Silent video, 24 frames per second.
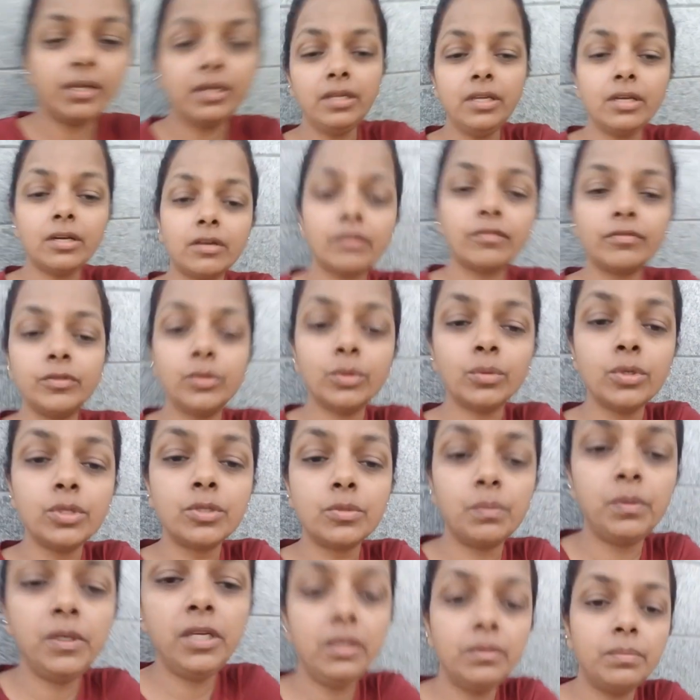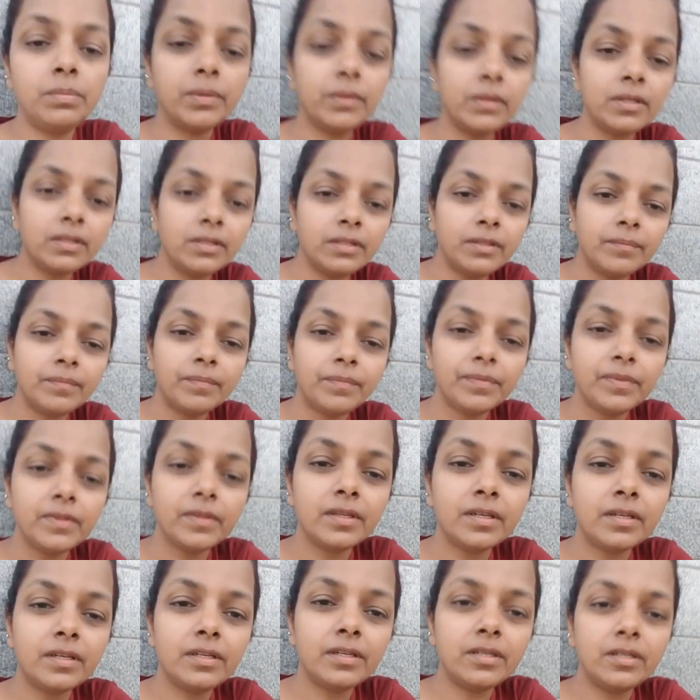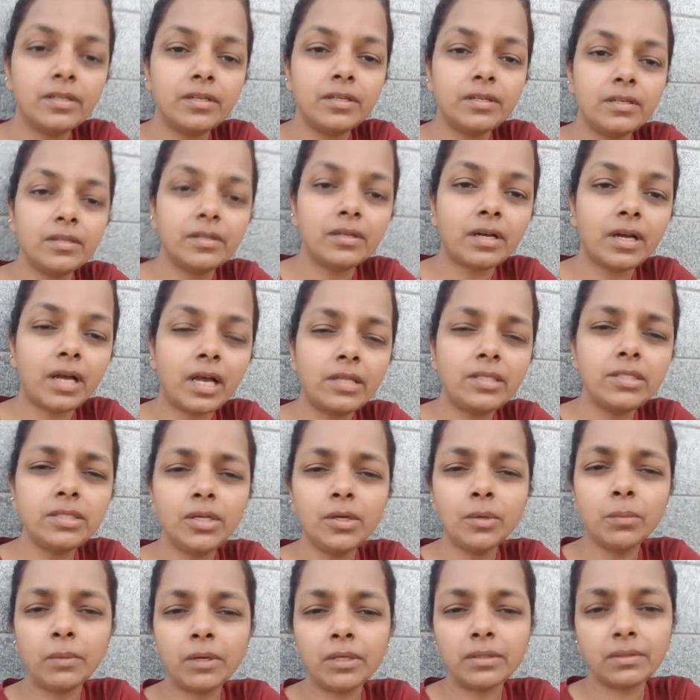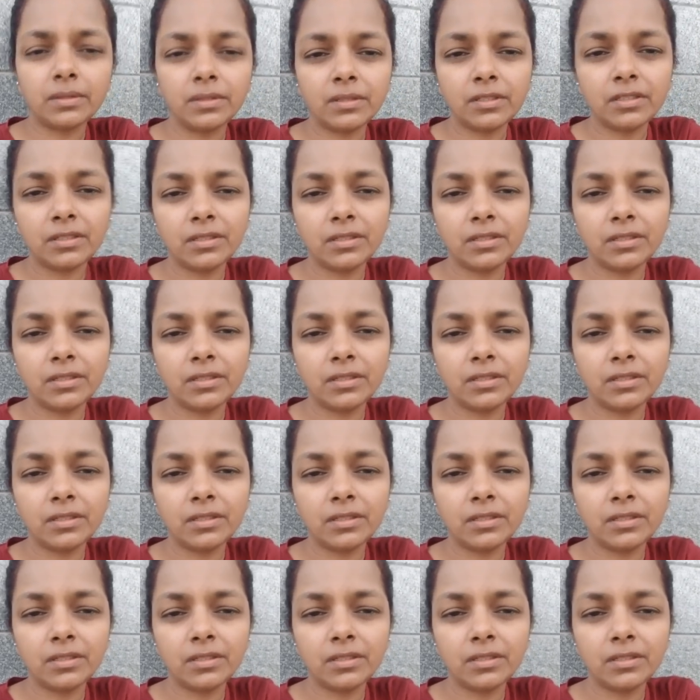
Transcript: of those people, ask your mother.